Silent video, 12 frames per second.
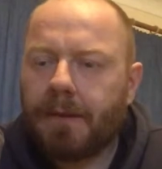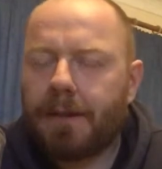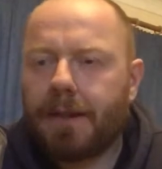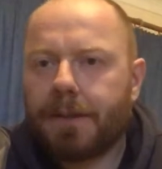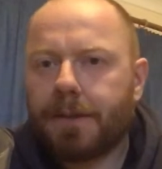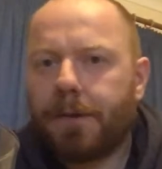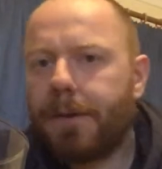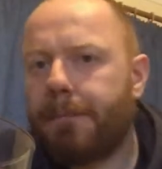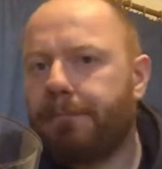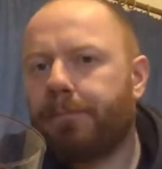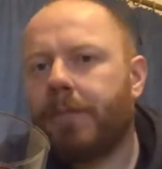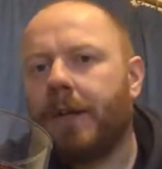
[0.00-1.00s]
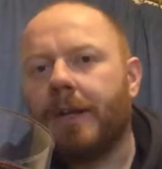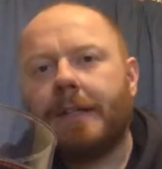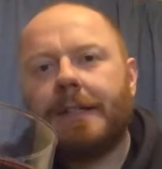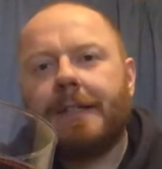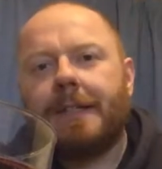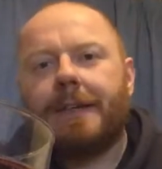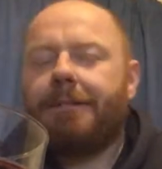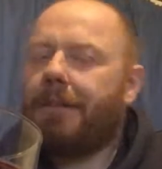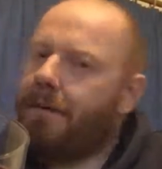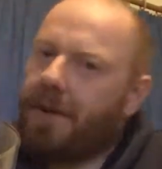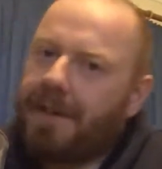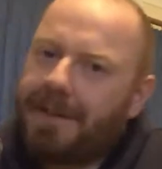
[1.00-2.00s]
Oh, that's good.
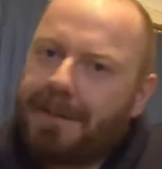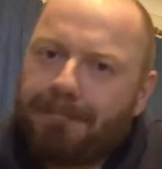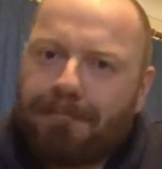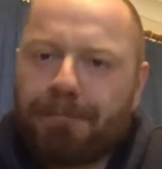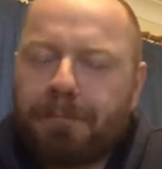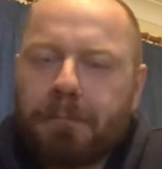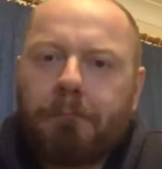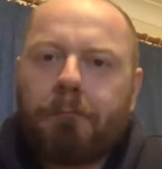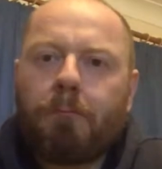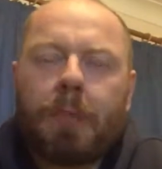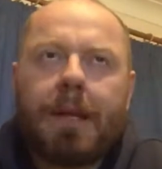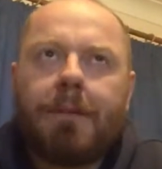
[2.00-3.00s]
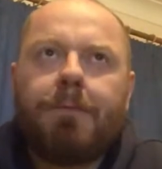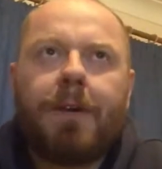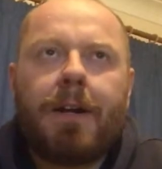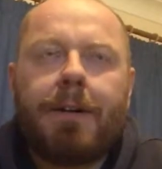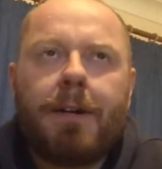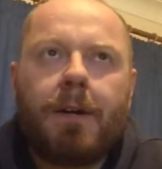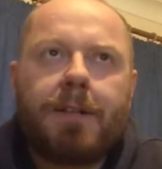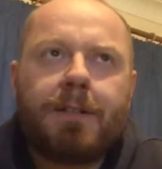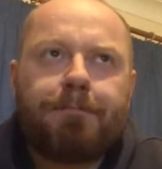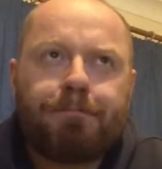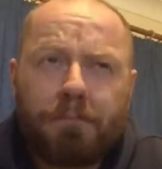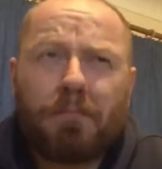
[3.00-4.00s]
Very nice. Very
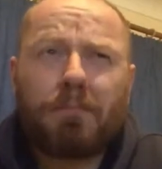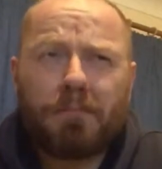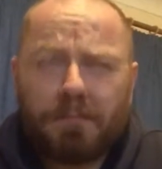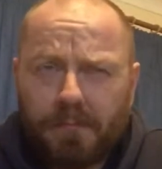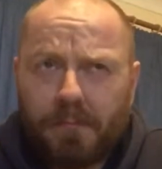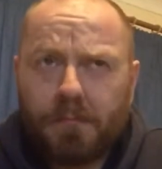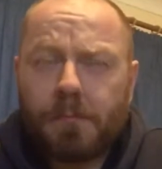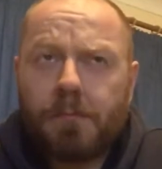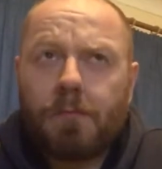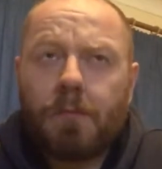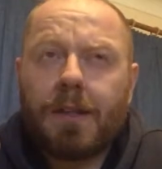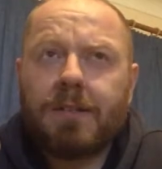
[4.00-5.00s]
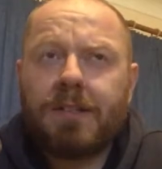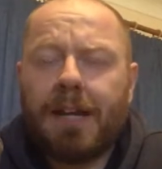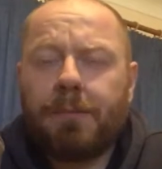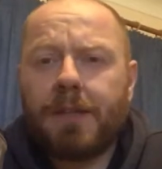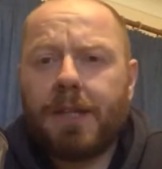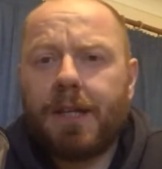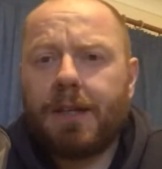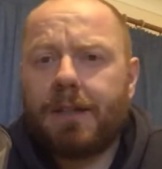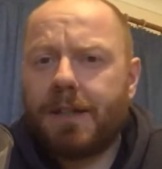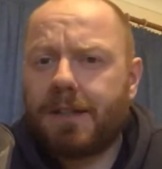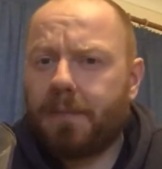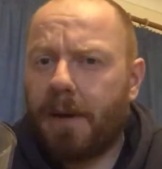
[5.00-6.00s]
nice. Same with the
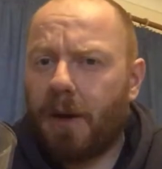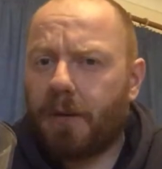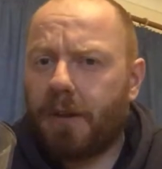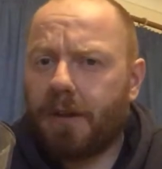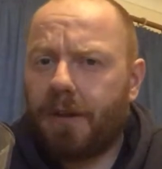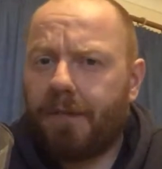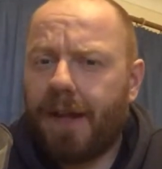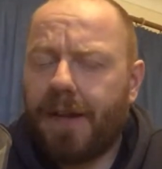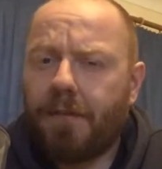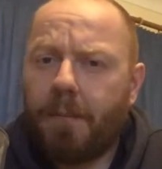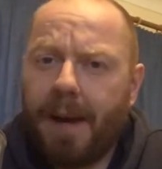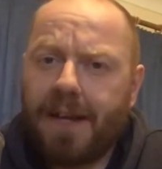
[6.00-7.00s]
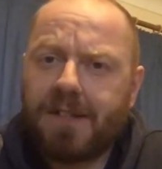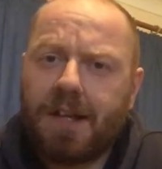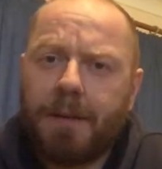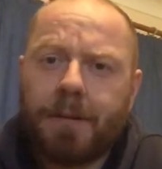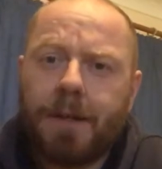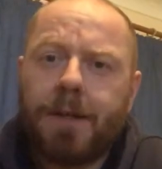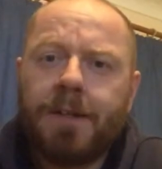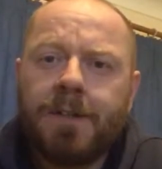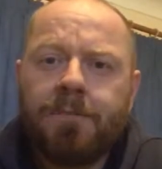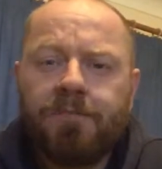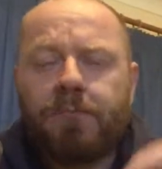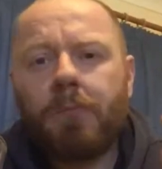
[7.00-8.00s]
smell, that the flavour backs up the
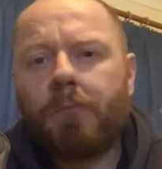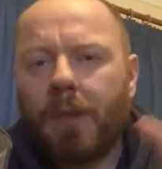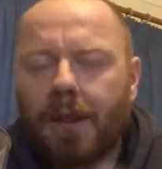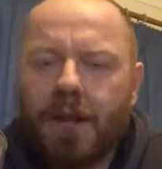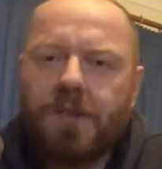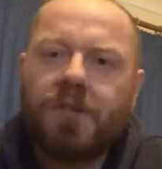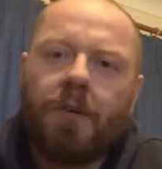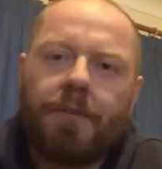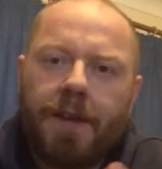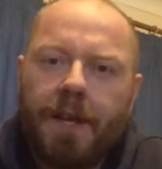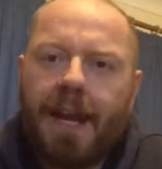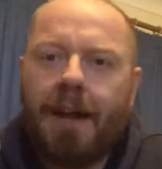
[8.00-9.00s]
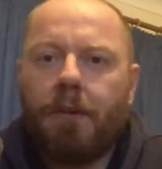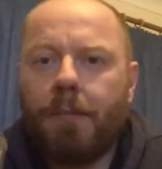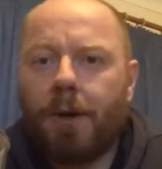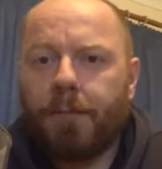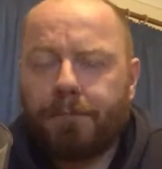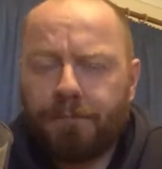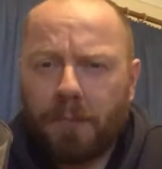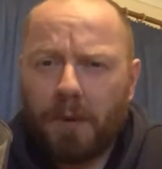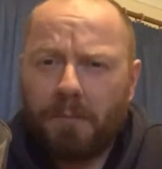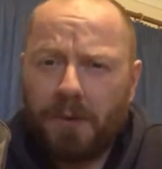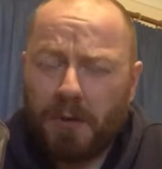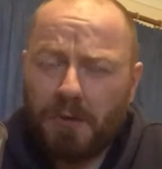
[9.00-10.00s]
toffee caramel,
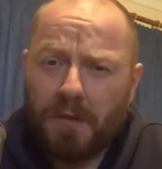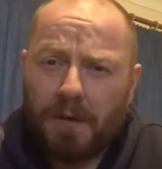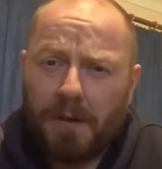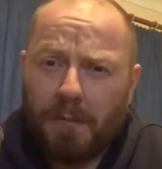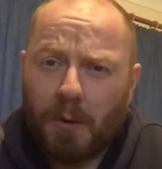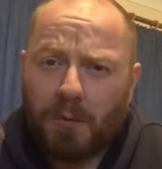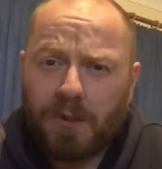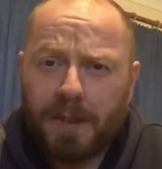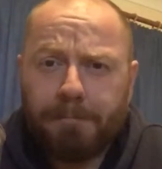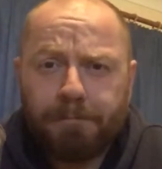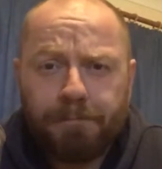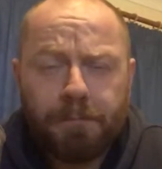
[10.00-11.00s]
beautifully malty.